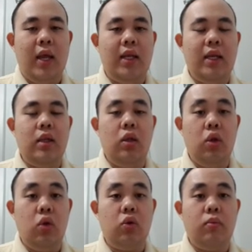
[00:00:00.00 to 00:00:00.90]
it
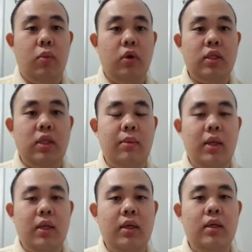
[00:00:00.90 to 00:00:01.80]
look more
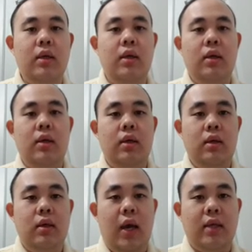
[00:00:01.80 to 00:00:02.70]
similar
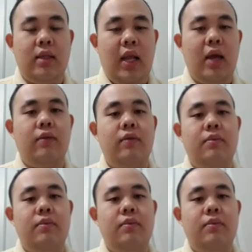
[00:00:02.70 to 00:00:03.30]
as a knife.